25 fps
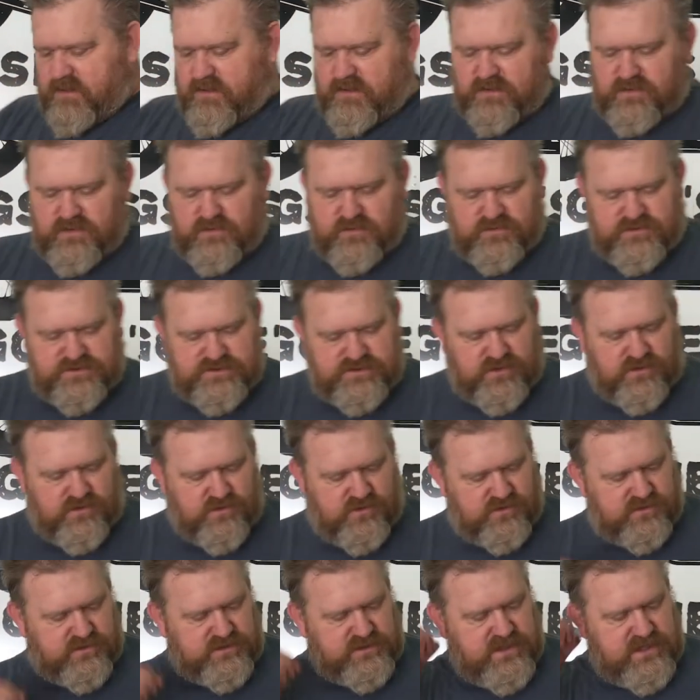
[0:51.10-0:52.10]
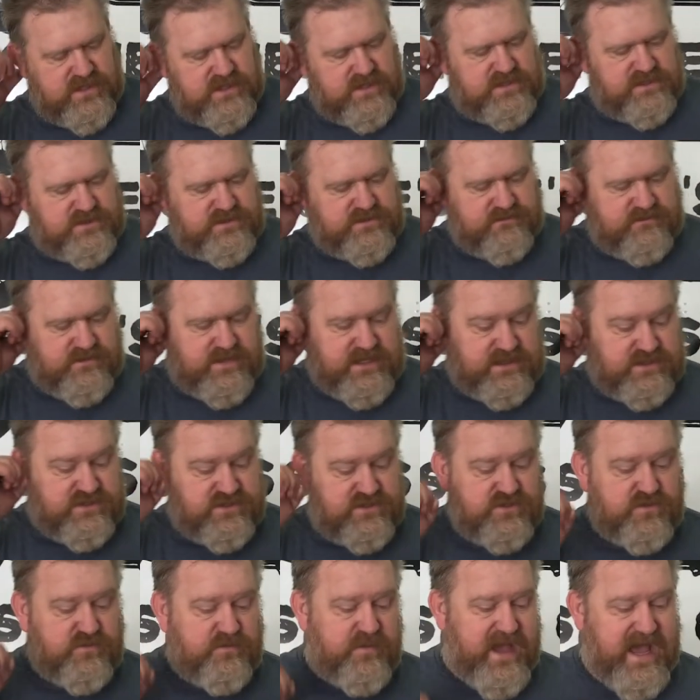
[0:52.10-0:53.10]
who sold me
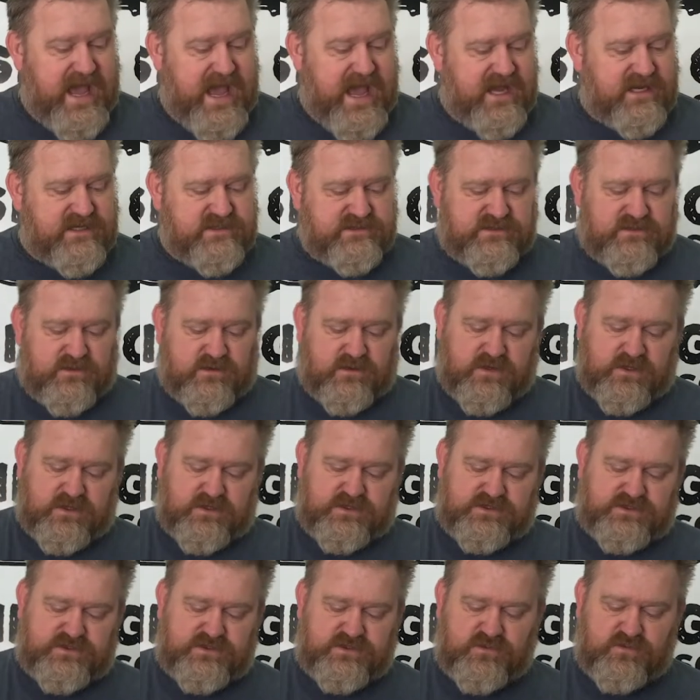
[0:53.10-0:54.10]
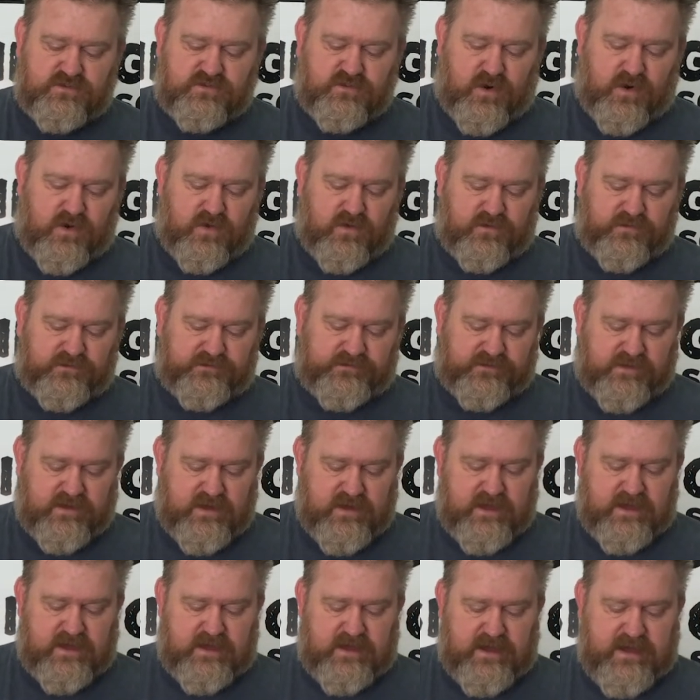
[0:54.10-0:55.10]
2 packs or 2 rolls
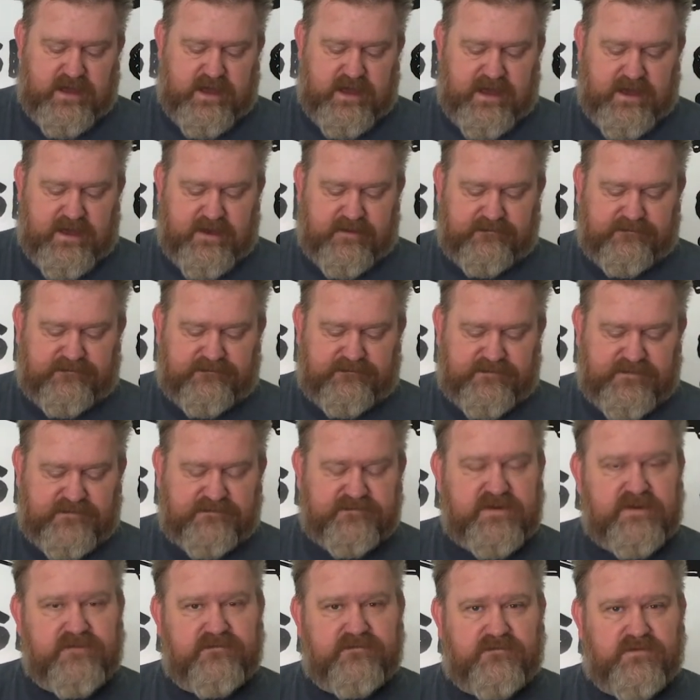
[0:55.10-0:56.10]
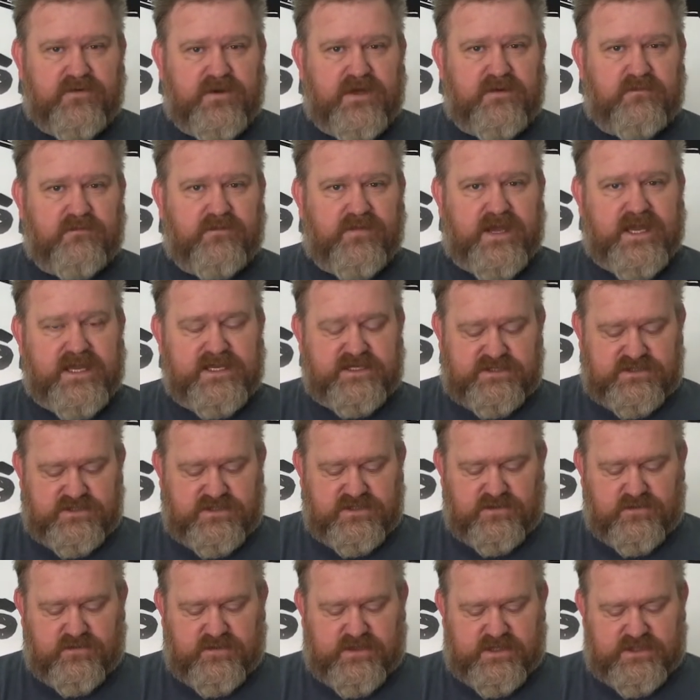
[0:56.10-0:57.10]
of 50-foot by
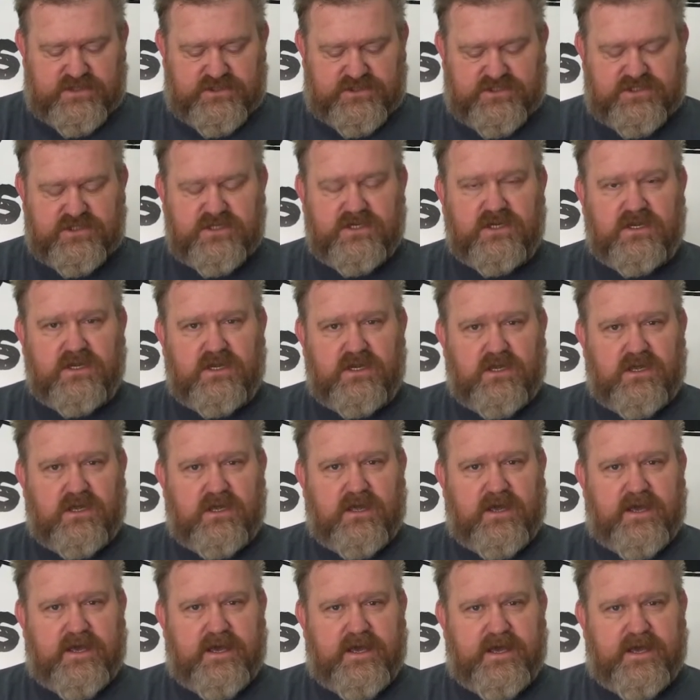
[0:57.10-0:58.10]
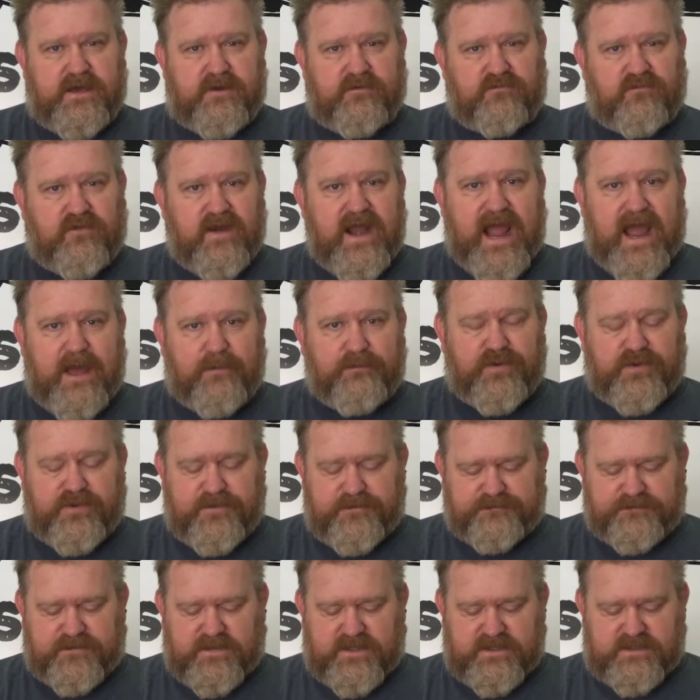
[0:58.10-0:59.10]
2-inch wrap.
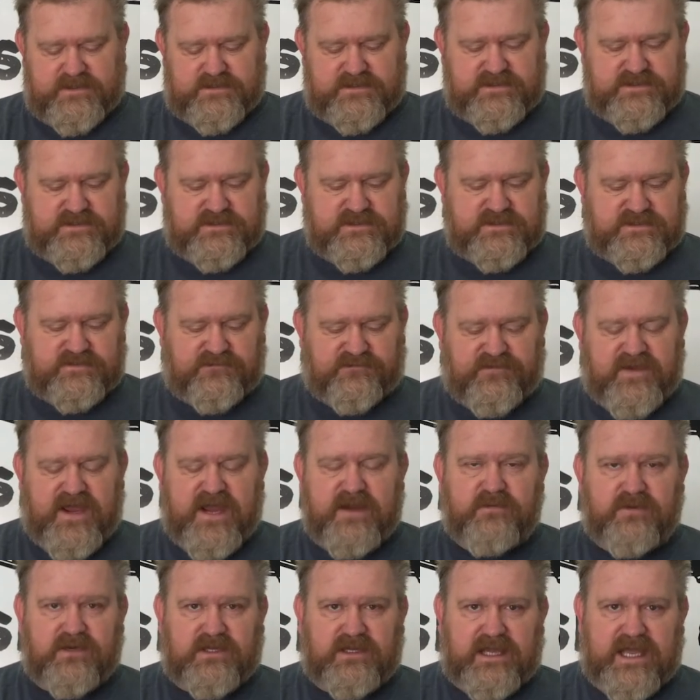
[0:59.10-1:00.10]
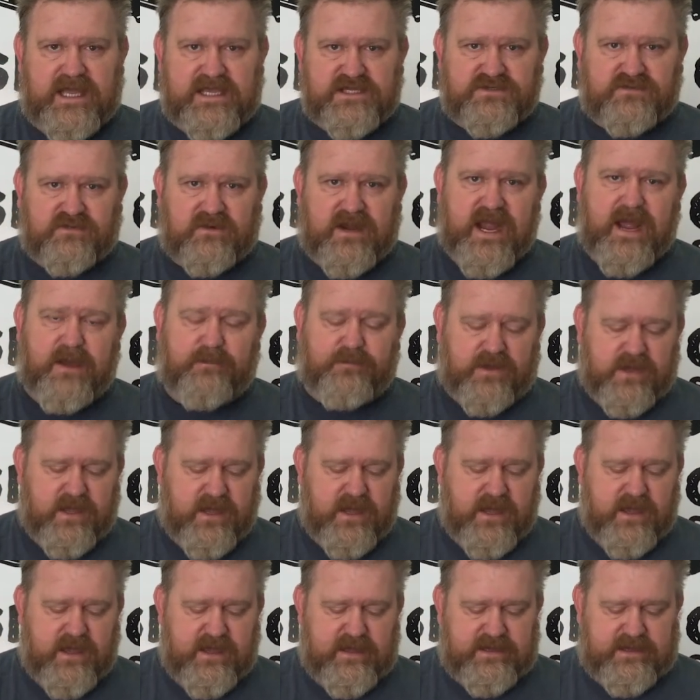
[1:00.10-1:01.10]
Now this is just fiberglass wrap,
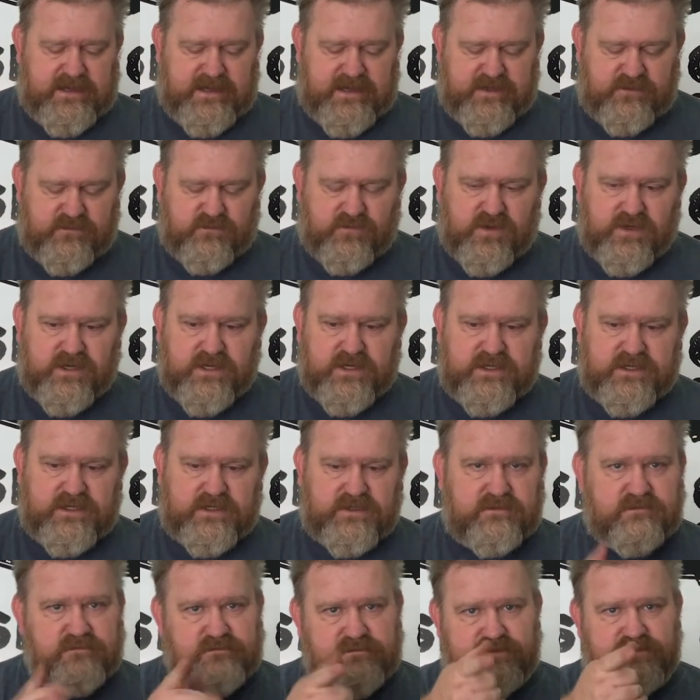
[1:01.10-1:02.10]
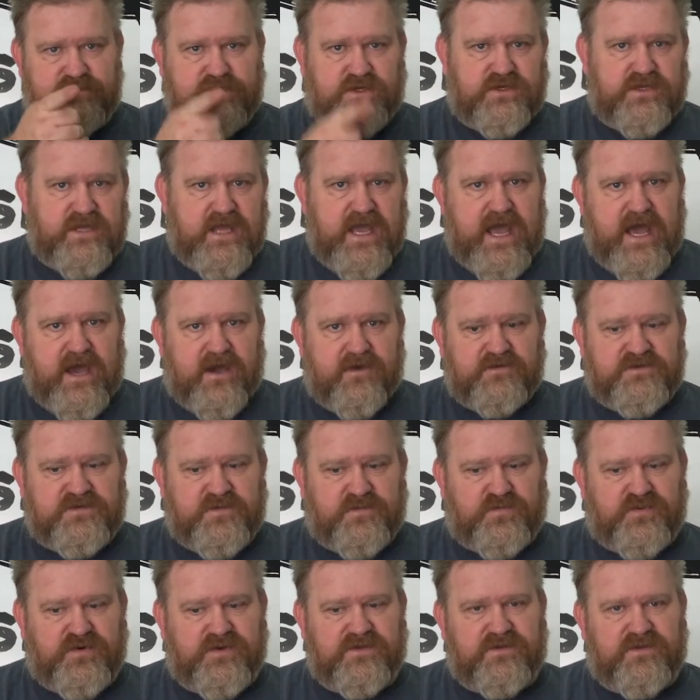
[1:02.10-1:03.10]
and we're going to show you how to
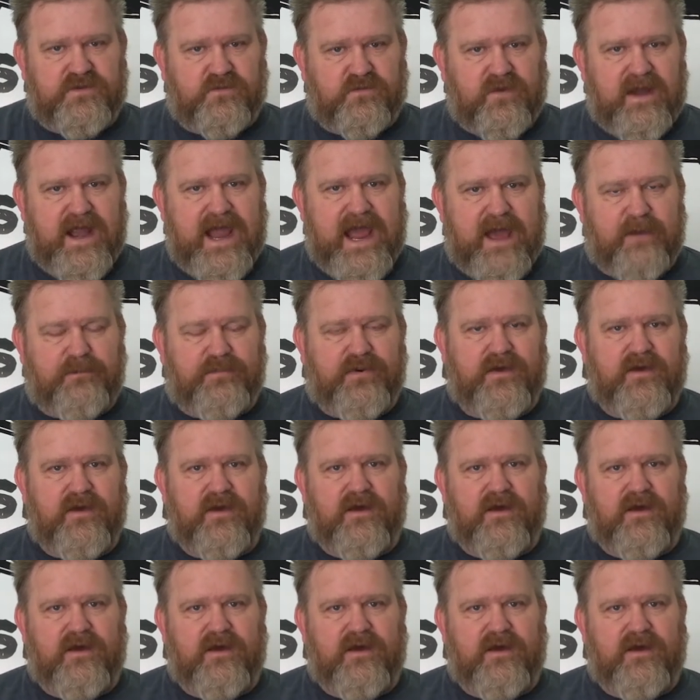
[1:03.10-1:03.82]
put the wrap